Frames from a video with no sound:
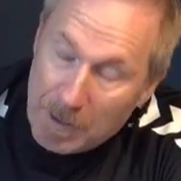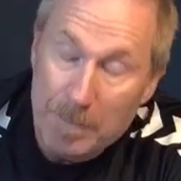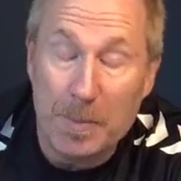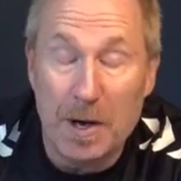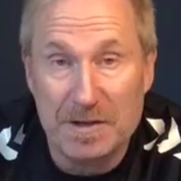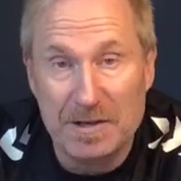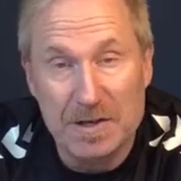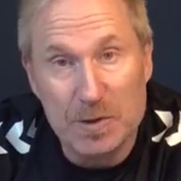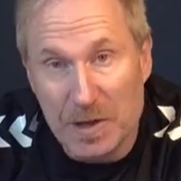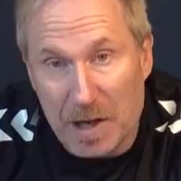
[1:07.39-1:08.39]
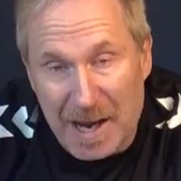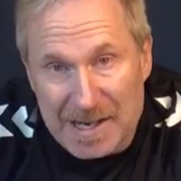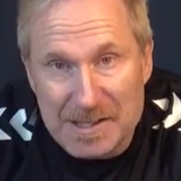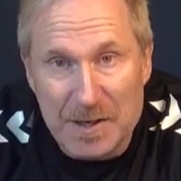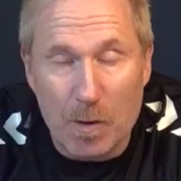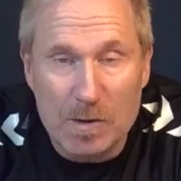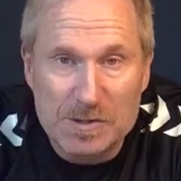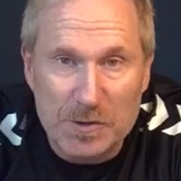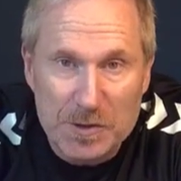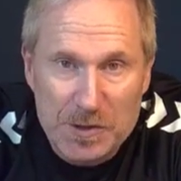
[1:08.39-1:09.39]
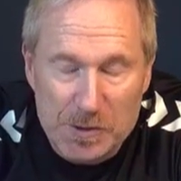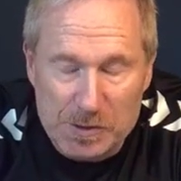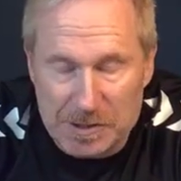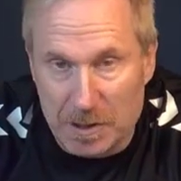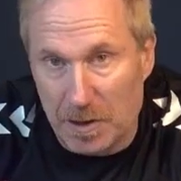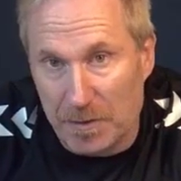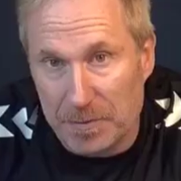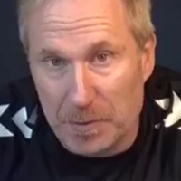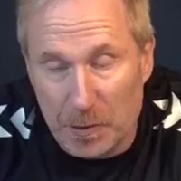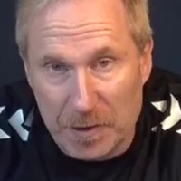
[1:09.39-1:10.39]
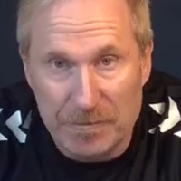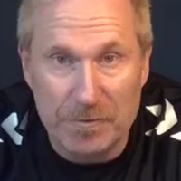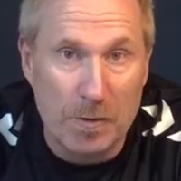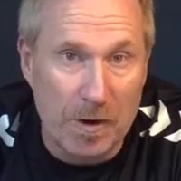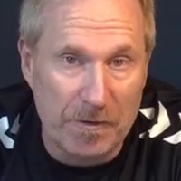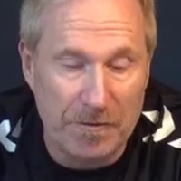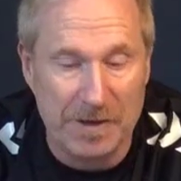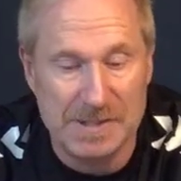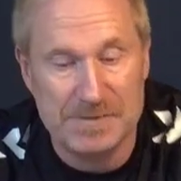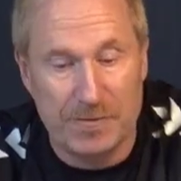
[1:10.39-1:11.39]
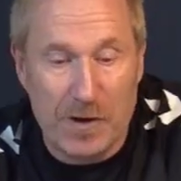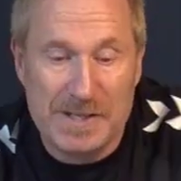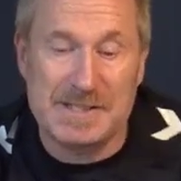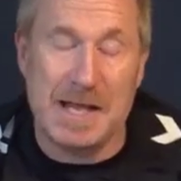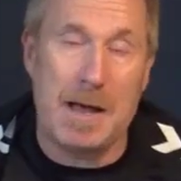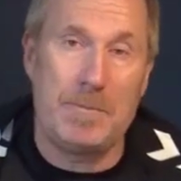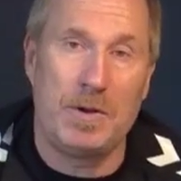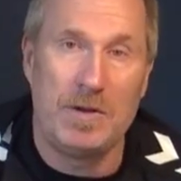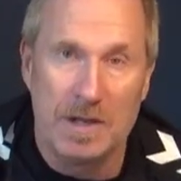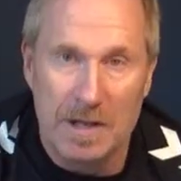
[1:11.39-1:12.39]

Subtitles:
but you can actually also use the long throw-in for other things. For example,